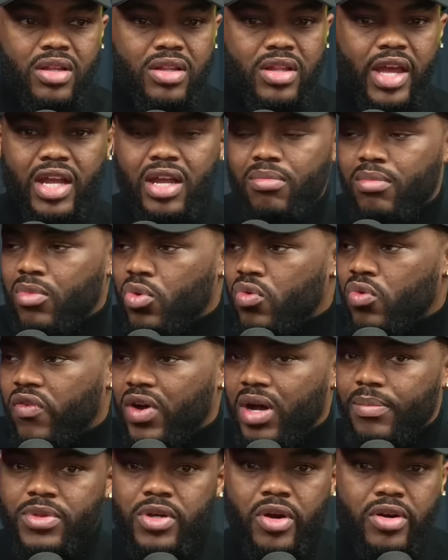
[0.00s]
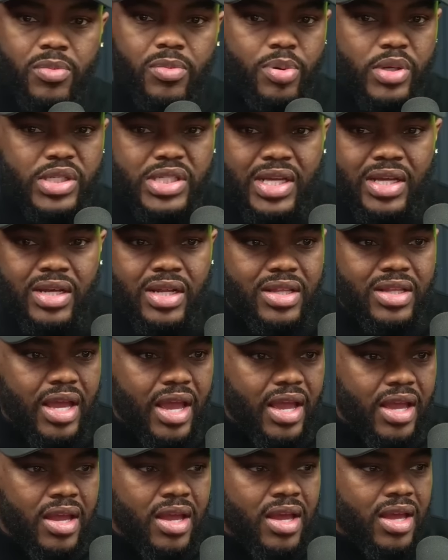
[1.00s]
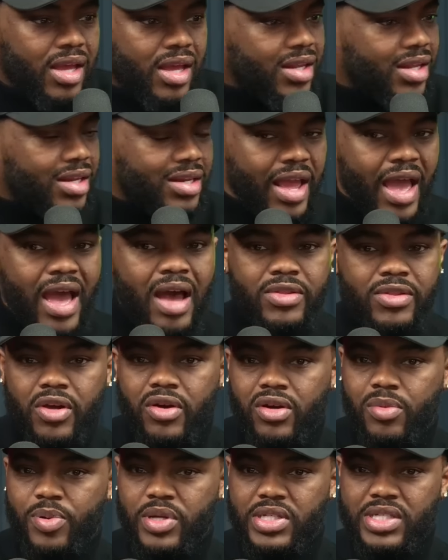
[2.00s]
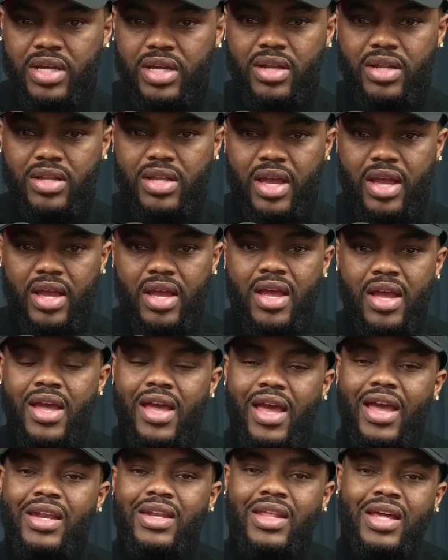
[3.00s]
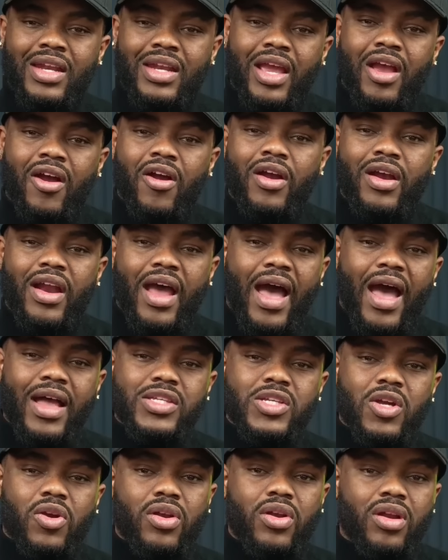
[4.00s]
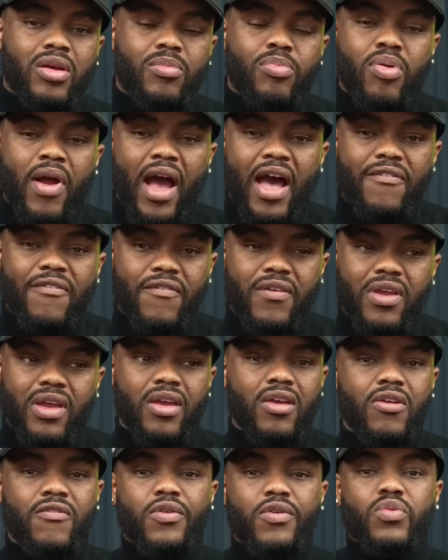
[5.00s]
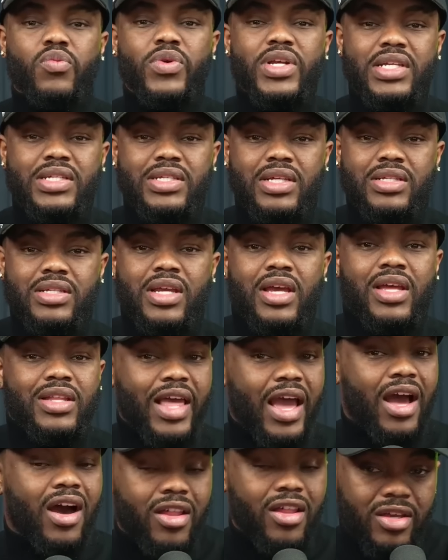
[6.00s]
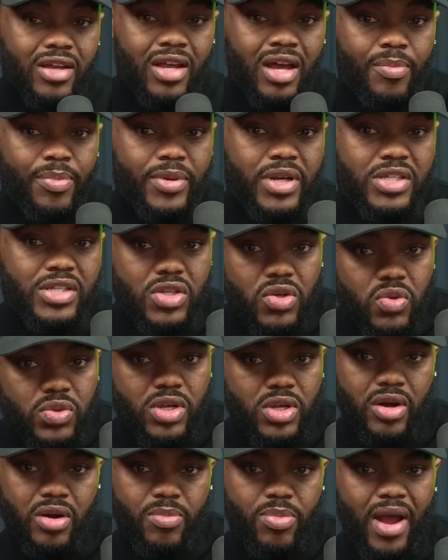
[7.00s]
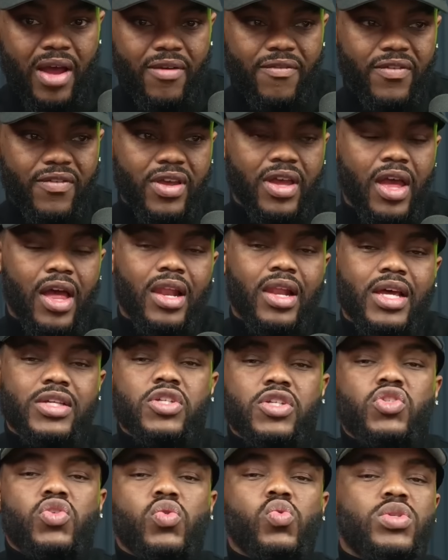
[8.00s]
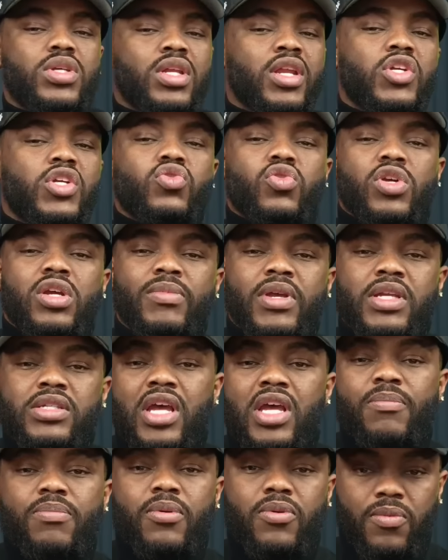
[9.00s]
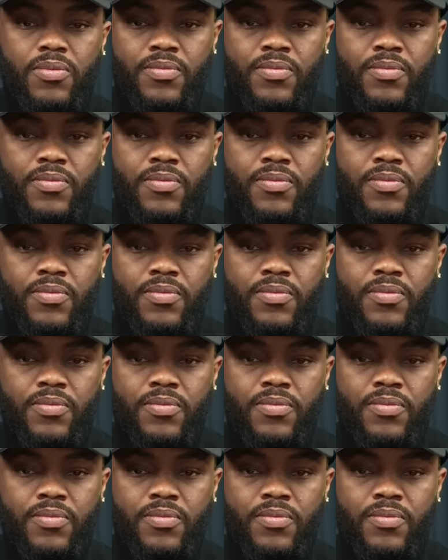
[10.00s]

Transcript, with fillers: that can move up 30% in a day and then down 30% in a day. And then they are not turning a profit for reasons that other companies do turn a profit. Let's just use an extreme example.